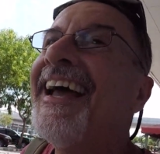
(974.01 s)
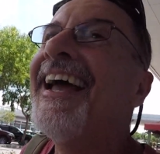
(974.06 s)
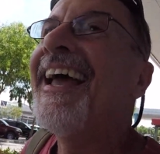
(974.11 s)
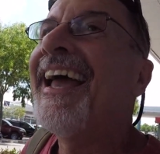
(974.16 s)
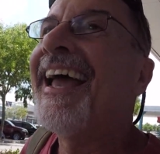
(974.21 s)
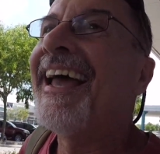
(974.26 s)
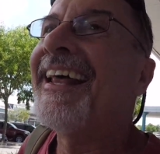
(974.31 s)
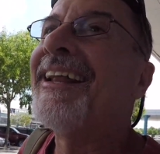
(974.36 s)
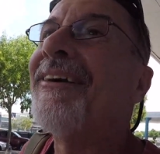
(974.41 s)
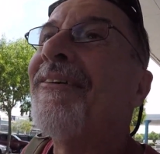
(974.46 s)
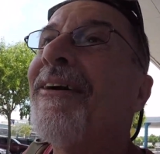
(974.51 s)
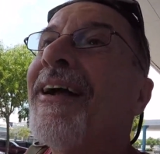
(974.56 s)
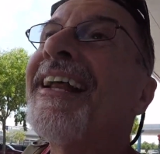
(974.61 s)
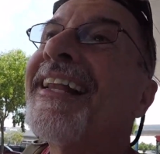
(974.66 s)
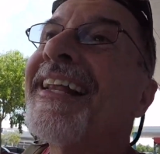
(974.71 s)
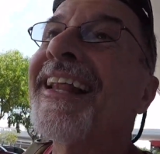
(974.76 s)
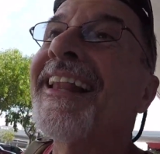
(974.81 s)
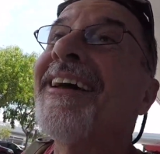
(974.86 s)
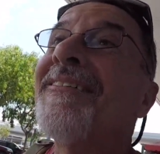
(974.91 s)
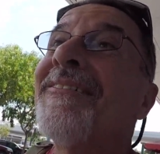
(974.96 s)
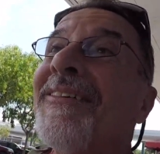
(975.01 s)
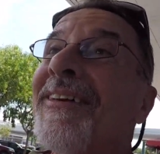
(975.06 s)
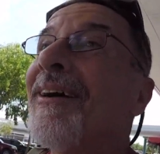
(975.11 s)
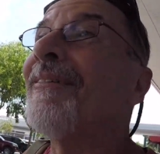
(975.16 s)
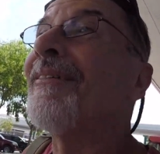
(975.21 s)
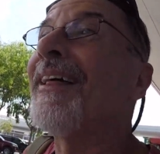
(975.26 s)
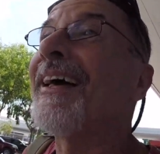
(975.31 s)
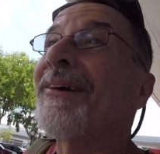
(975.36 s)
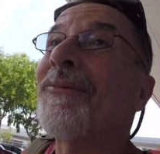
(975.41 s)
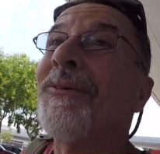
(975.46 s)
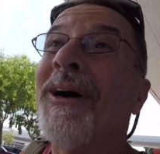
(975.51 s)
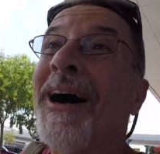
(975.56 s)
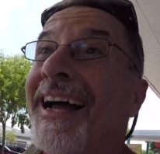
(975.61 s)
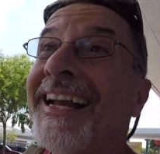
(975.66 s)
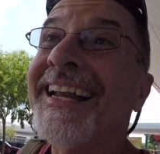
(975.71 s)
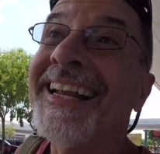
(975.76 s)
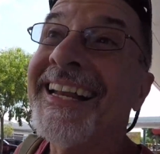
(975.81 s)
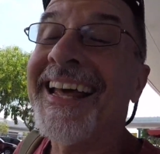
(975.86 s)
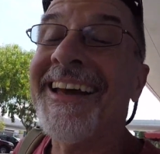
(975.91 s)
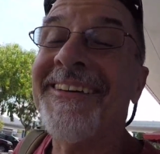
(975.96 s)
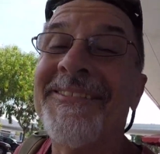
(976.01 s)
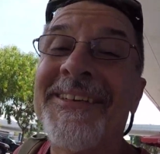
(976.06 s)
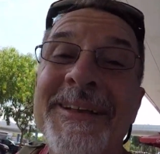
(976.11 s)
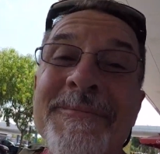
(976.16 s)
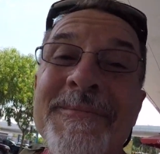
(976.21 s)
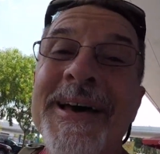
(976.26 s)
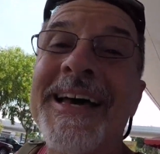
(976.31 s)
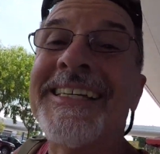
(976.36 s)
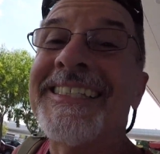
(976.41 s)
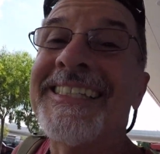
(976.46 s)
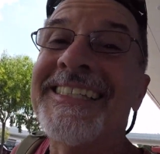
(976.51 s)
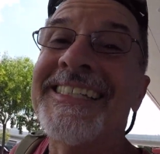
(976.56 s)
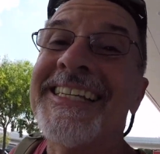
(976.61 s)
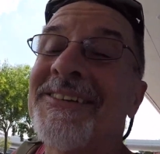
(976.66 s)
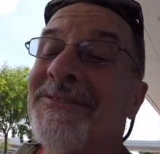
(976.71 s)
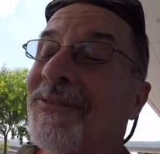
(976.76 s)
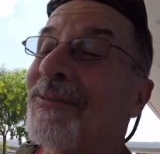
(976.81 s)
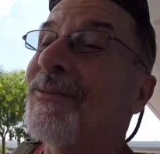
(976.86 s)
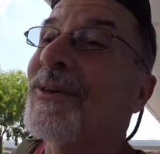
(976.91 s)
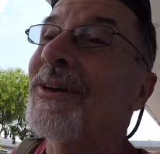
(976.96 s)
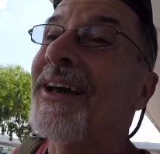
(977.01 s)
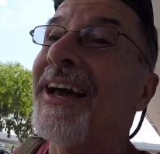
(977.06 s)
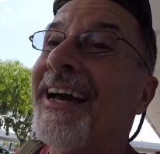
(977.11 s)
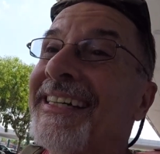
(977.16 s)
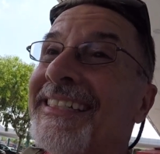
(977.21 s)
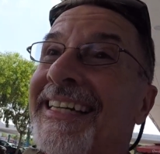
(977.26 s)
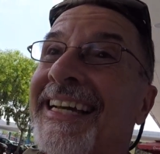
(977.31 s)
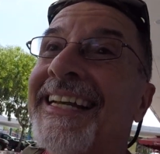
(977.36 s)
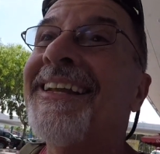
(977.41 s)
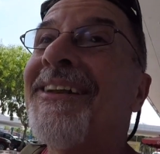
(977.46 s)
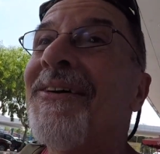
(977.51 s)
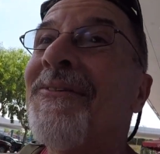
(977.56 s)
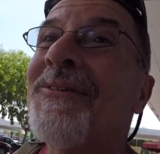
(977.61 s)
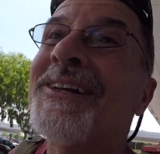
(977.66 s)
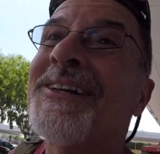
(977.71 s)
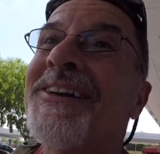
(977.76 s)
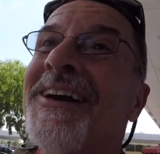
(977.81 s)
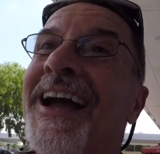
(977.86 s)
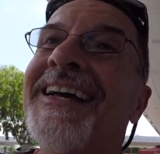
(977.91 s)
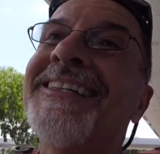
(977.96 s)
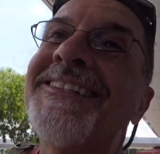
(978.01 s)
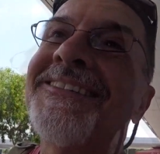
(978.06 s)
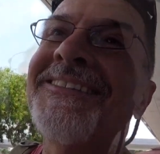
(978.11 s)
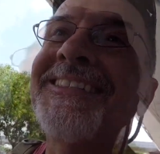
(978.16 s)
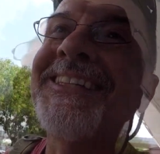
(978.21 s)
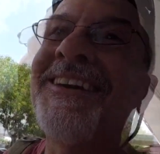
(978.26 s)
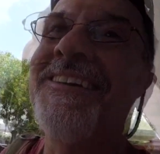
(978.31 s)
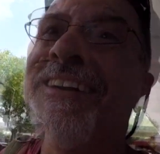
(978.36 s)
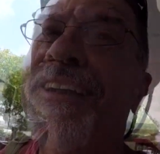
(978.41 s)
and they're ready to deliver. And I'm like, well, I didn't have any messages from you guys. I didn't know when you guys were showing